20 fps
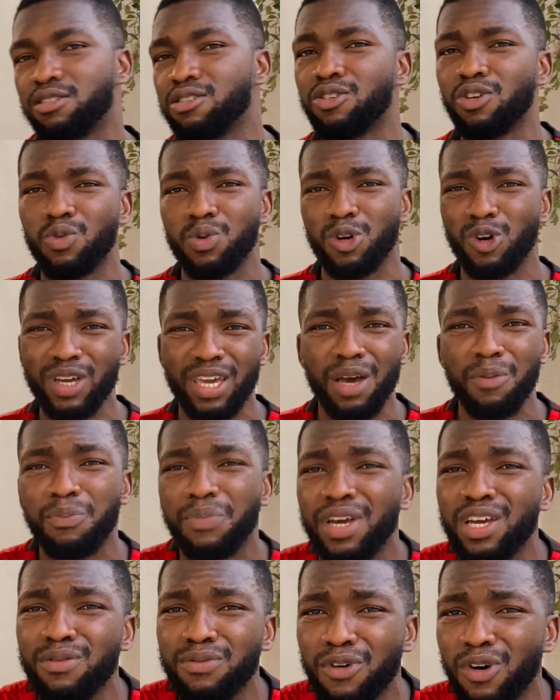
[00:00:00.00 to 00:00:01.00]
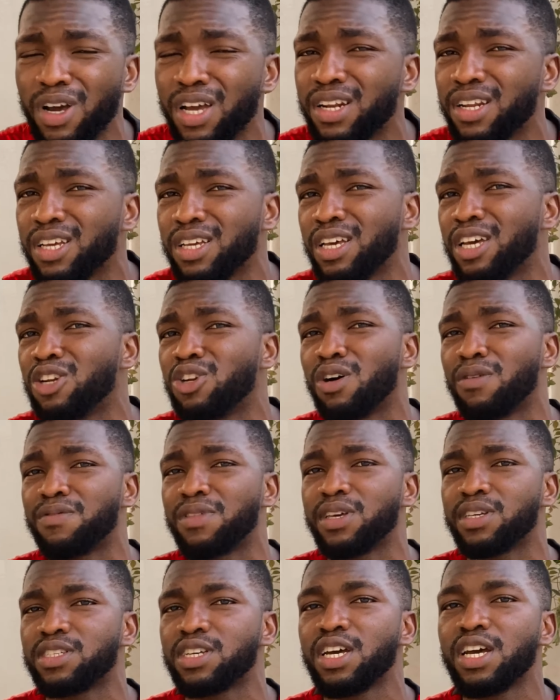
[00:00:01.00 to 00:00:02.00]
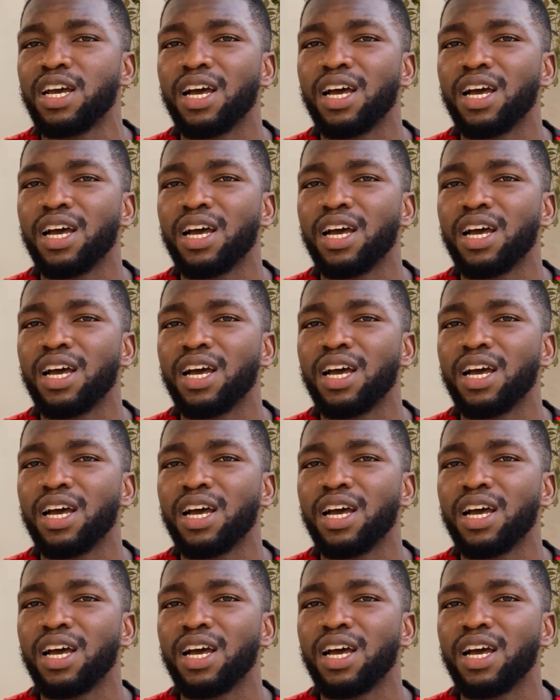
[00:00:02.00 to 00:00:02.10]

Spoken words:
You know, we don't get paid for any of this.